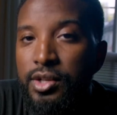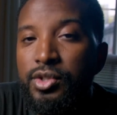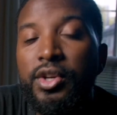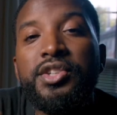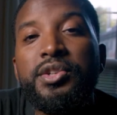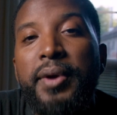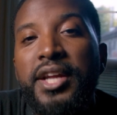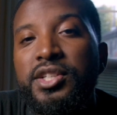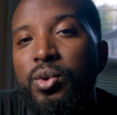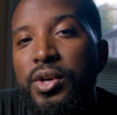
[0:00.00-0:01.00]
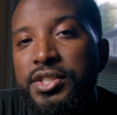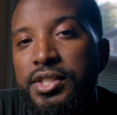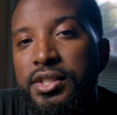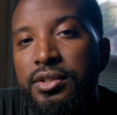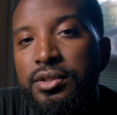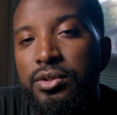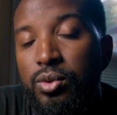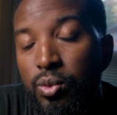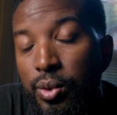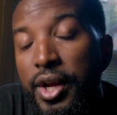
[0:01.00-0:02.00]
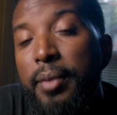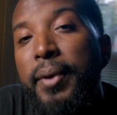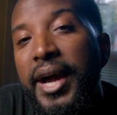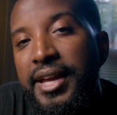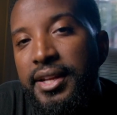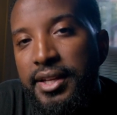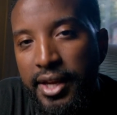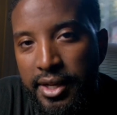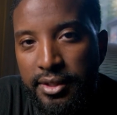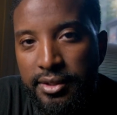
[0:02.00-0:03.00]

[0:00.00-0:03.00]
So here's the magic question. Would I buy it again?